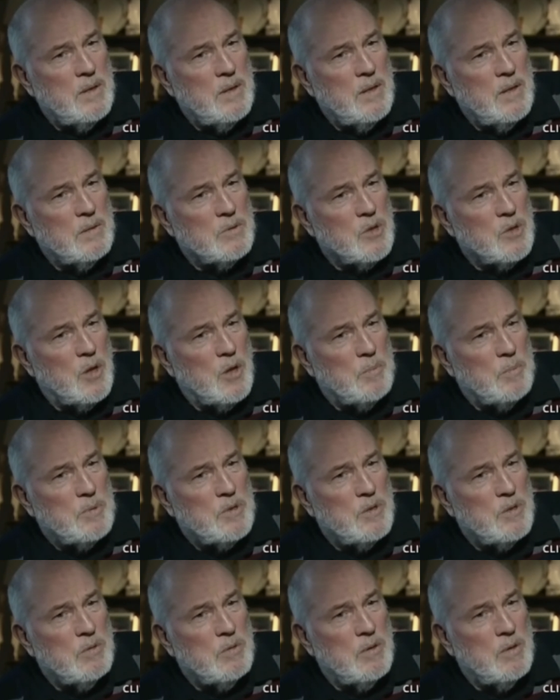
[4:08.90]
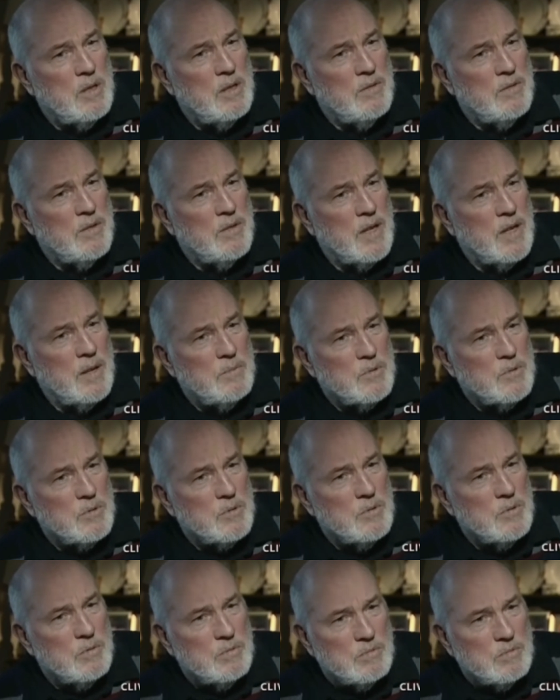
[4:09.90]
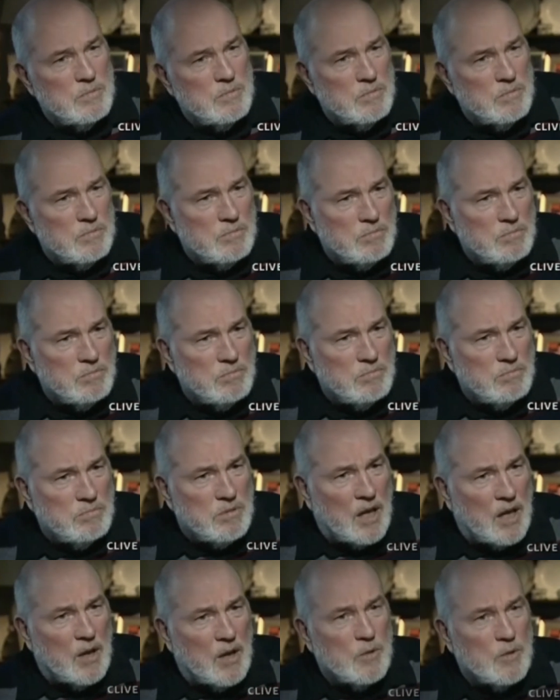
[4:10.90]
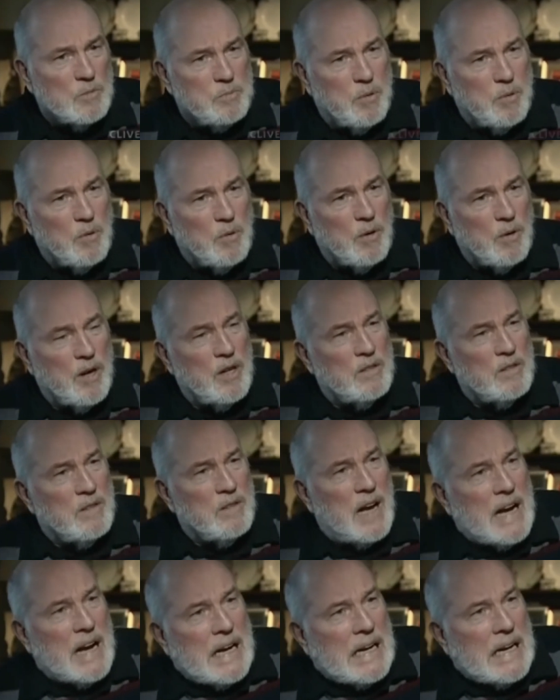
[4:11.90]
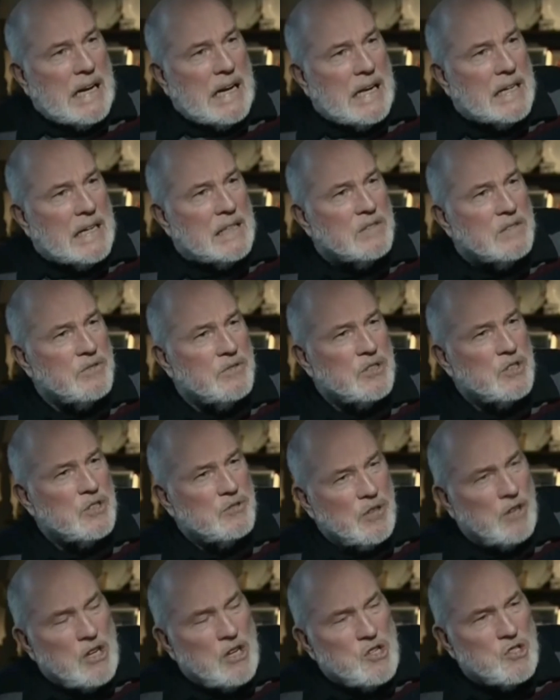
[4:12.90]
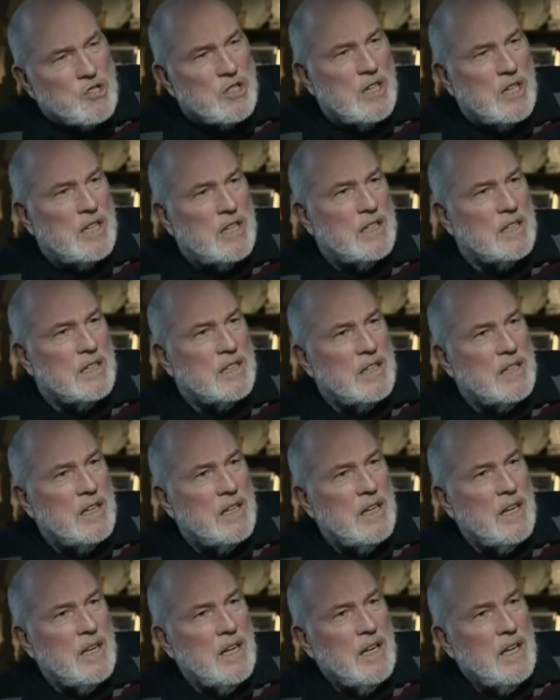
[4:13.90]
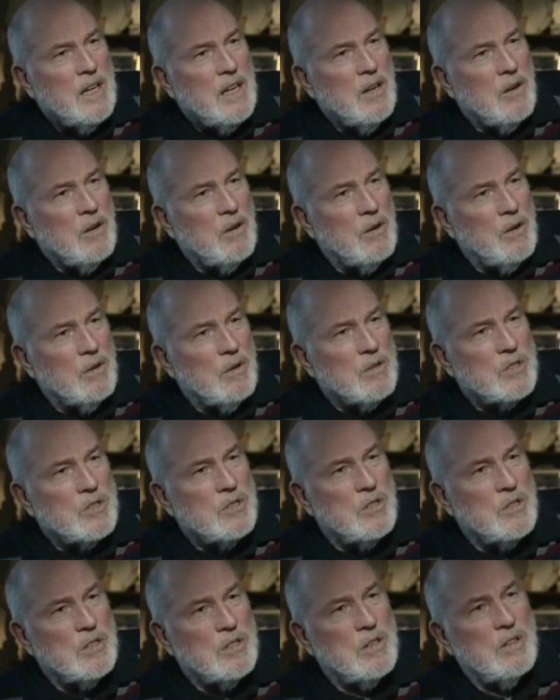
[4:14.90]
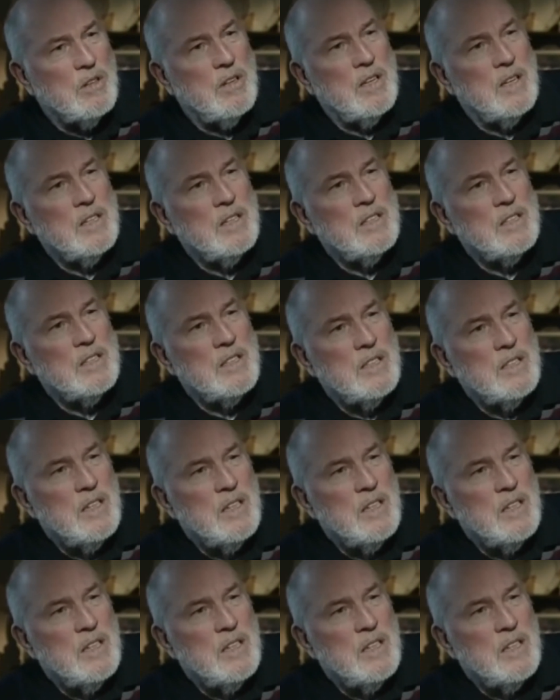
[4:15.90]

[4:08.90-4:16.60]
it was an opportunity for them to an outpouring of anger and frustration and all those sort of things.